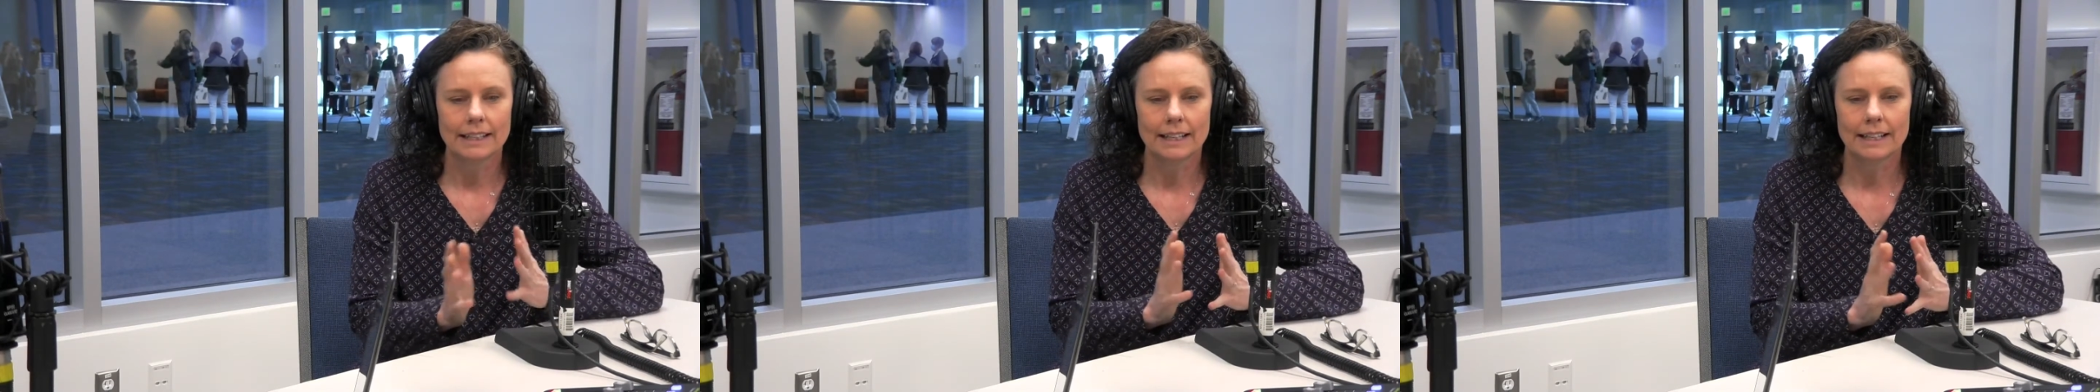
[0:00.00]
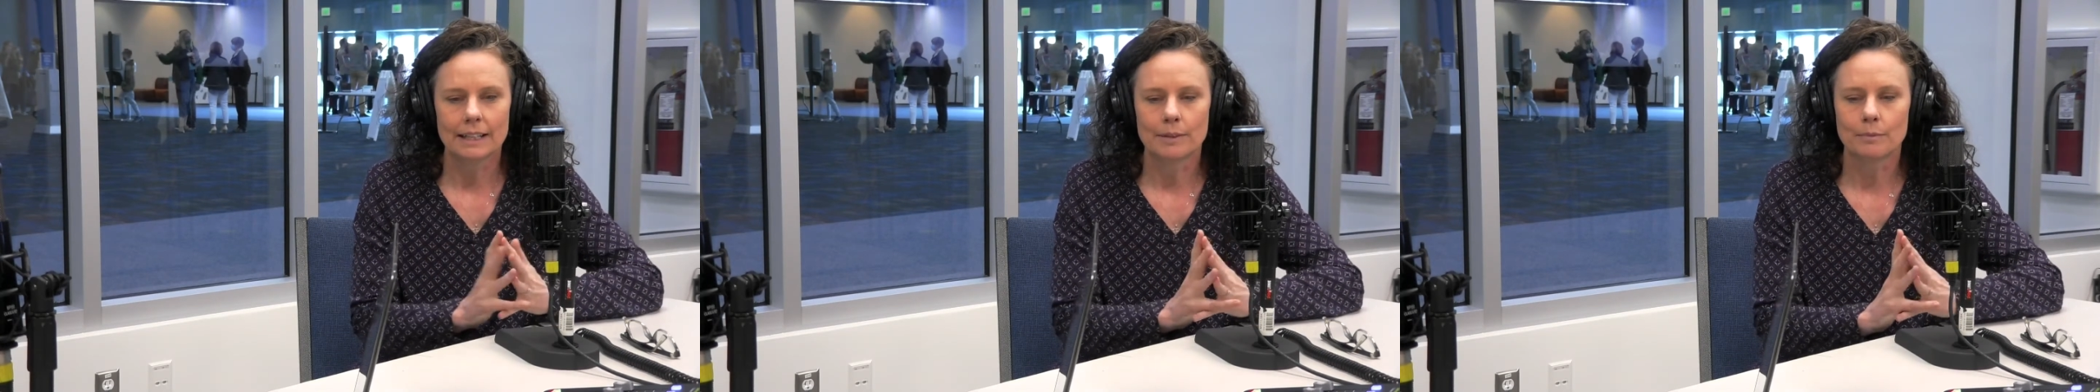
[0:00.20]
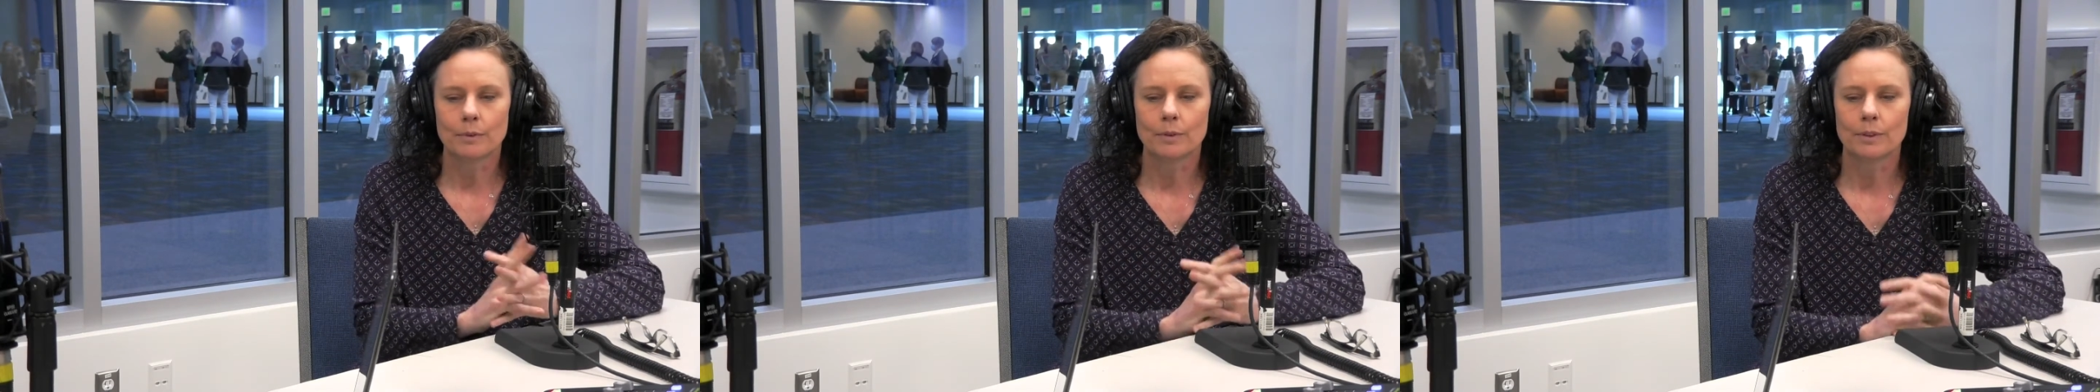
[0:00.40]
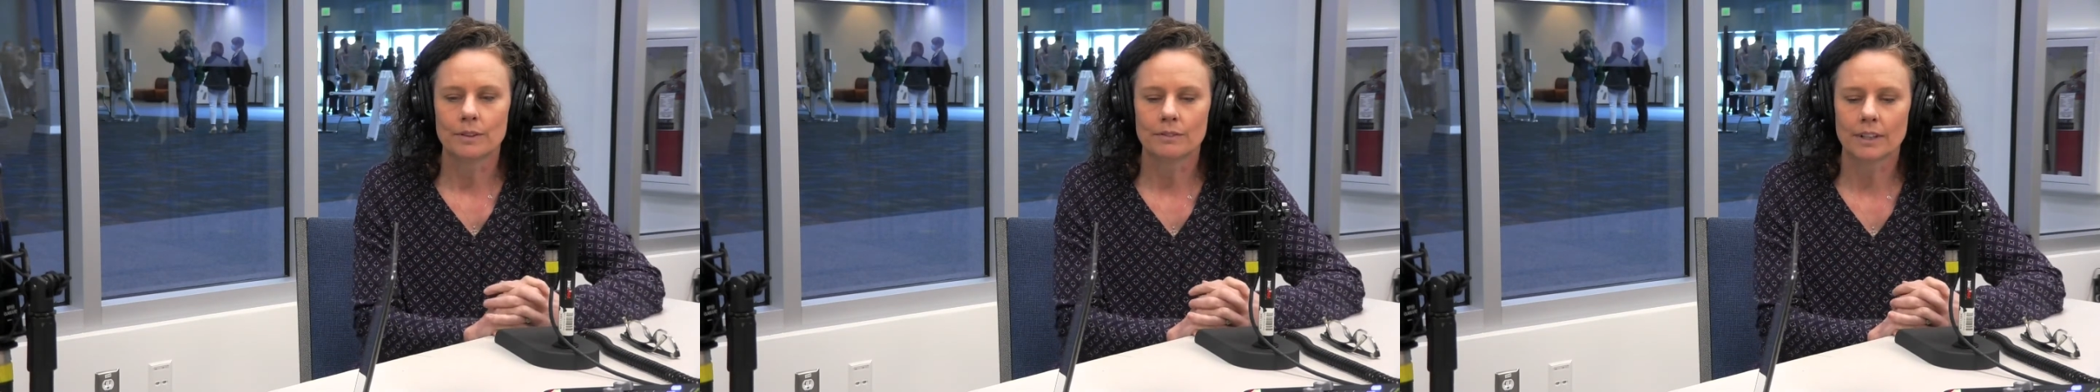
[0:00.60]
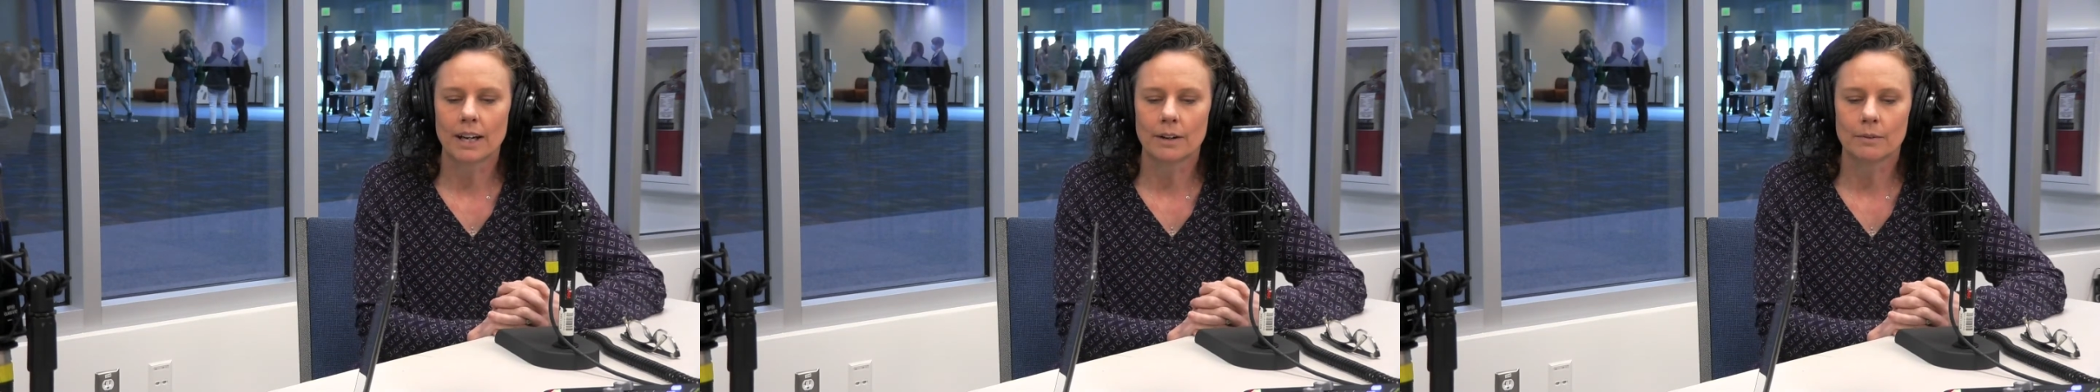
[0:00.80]
um,
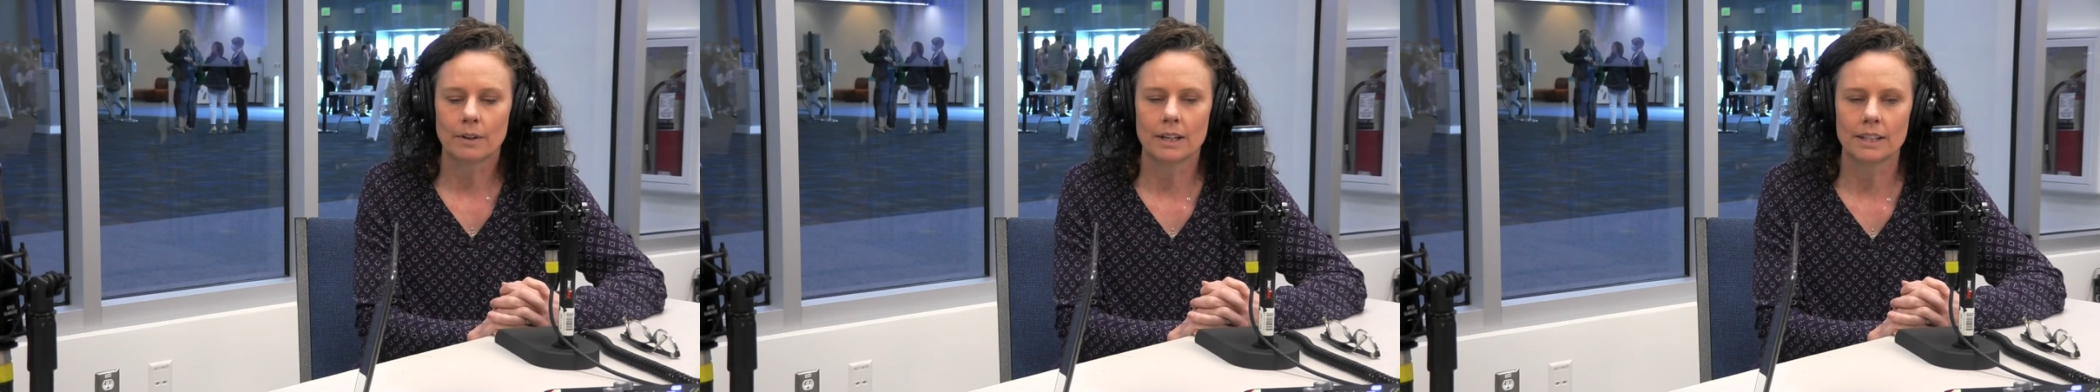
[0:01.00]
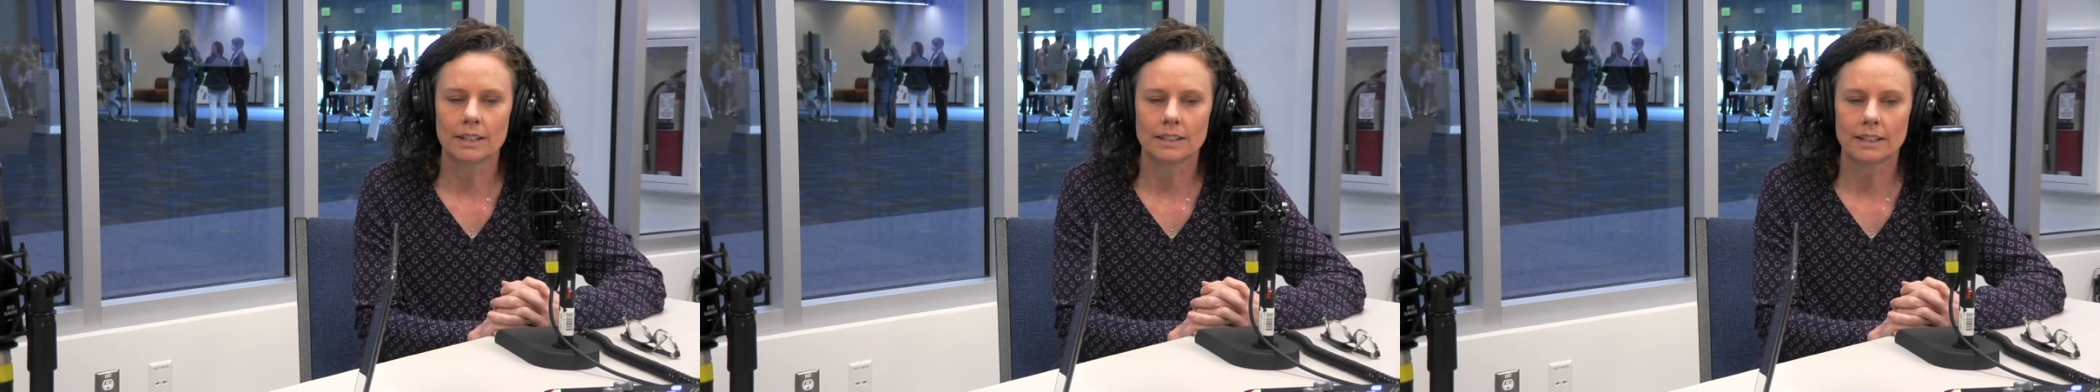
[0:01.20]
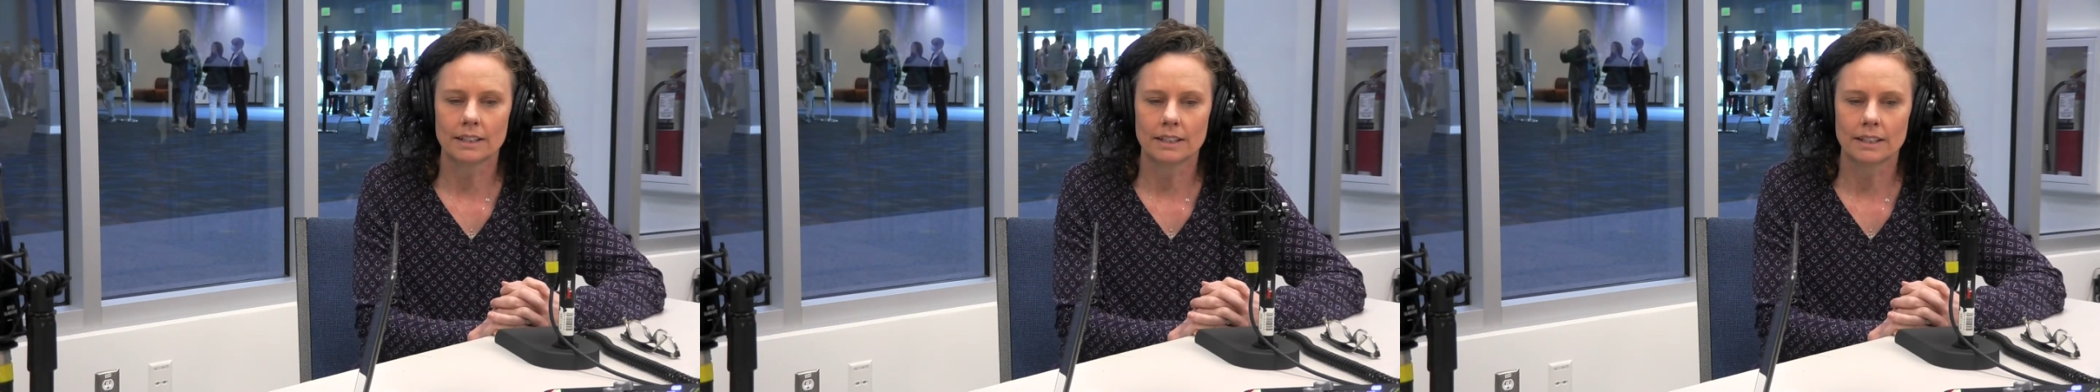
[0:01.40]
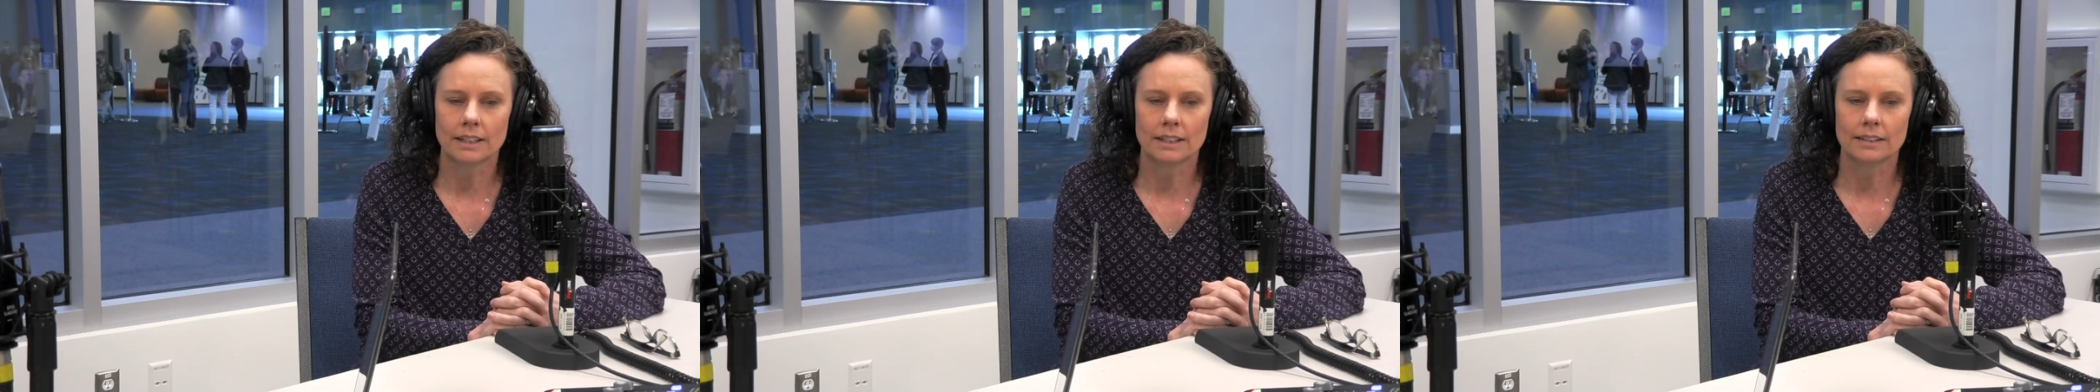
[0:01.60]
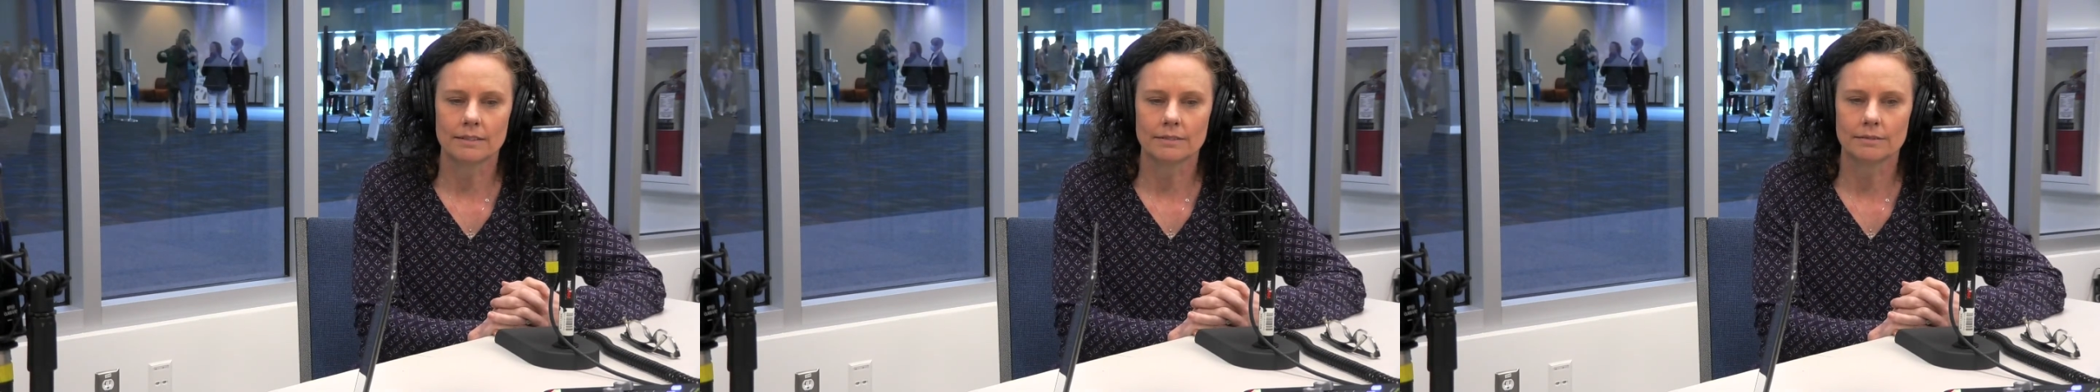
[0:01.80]
we've got one
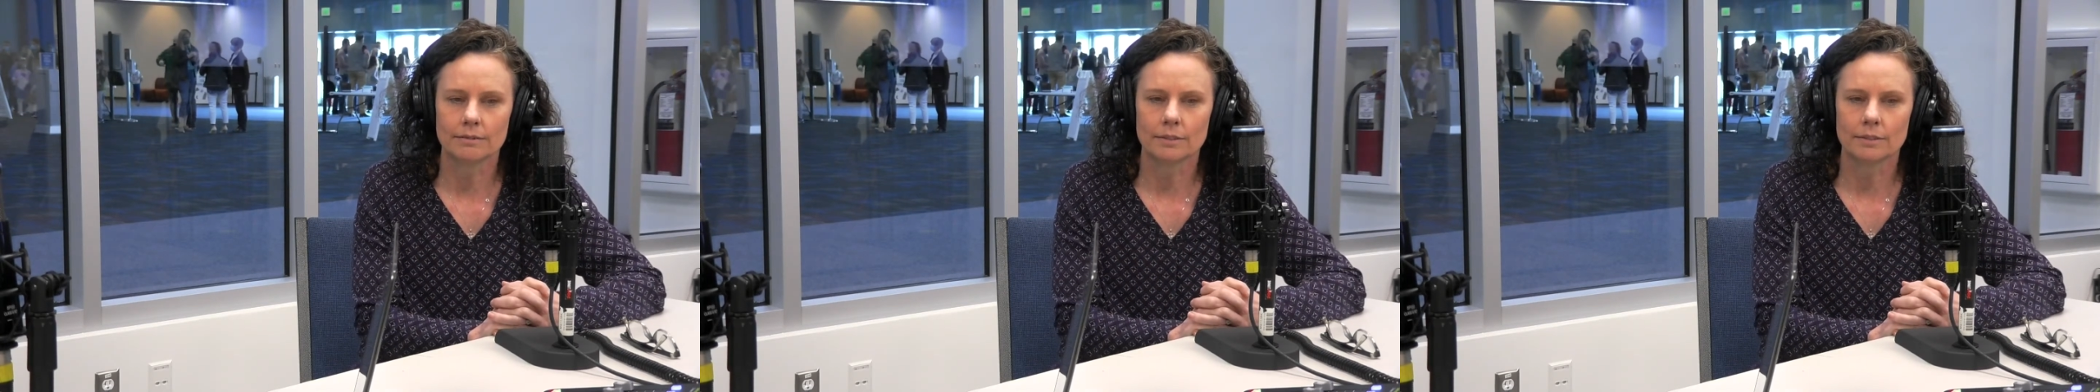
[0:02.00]
uh,